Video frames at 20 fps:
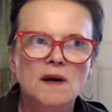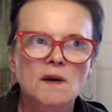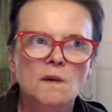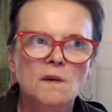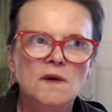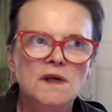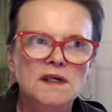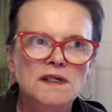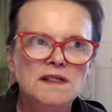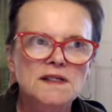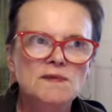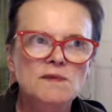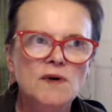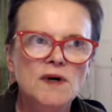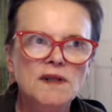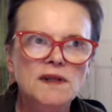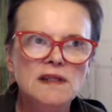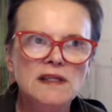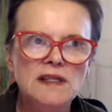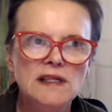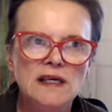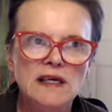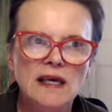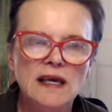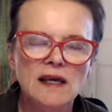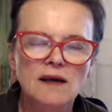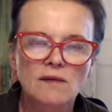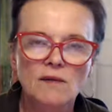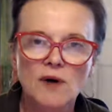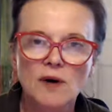was what
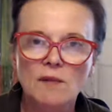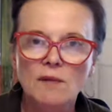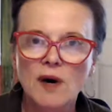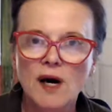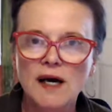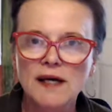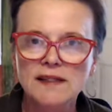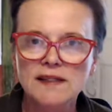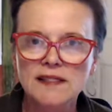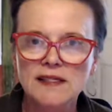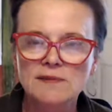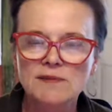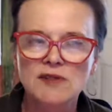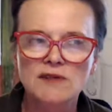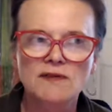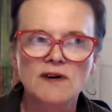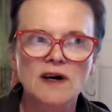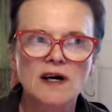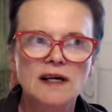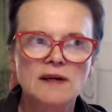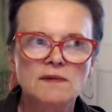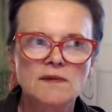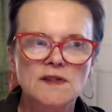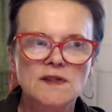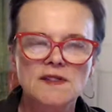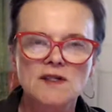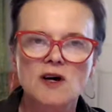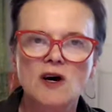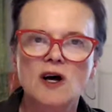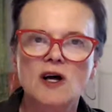my Team Divine was
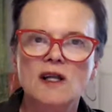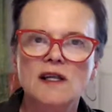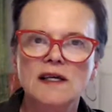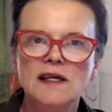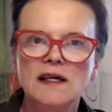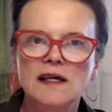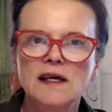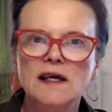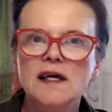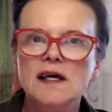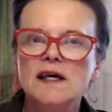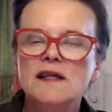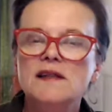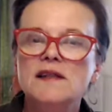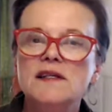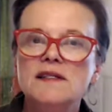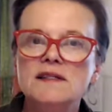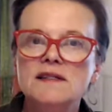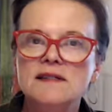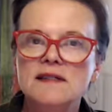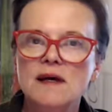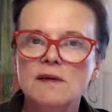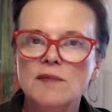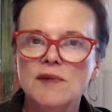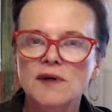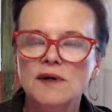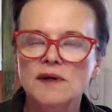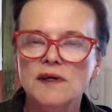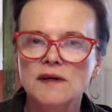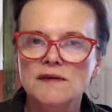calling the
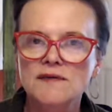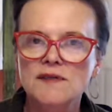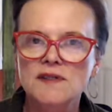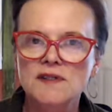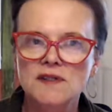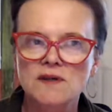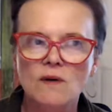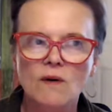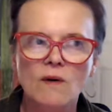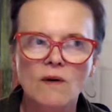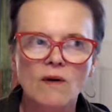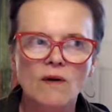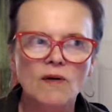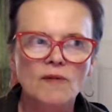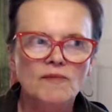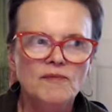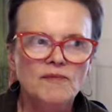Summer of Soul,